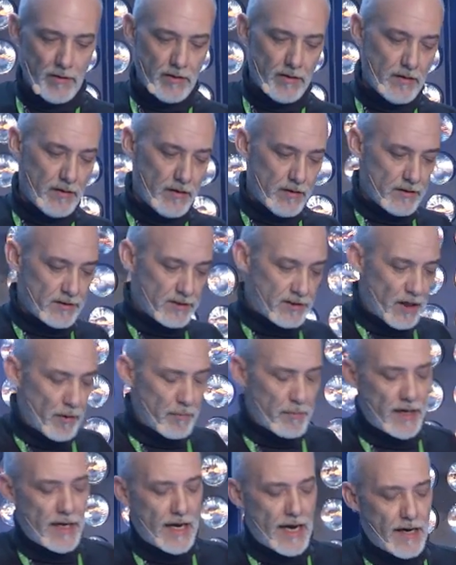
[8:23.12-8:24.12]
somebody
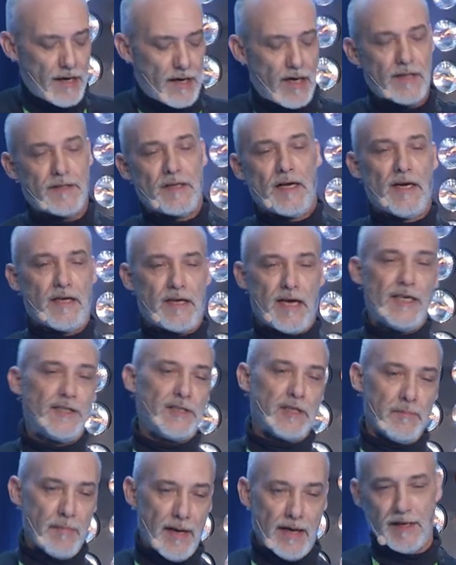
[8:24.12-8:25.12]
had an authentication
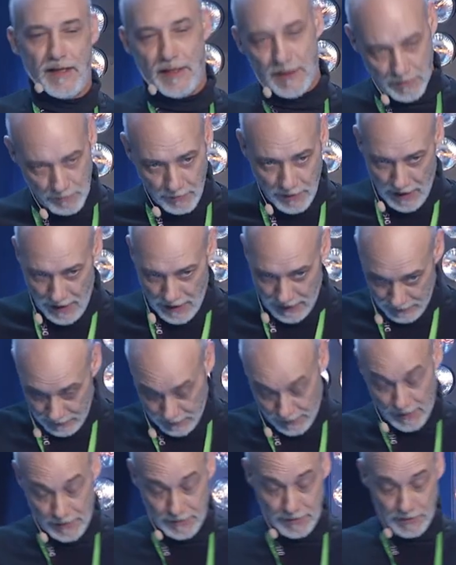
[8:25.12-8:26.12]
mechanism that I had to test.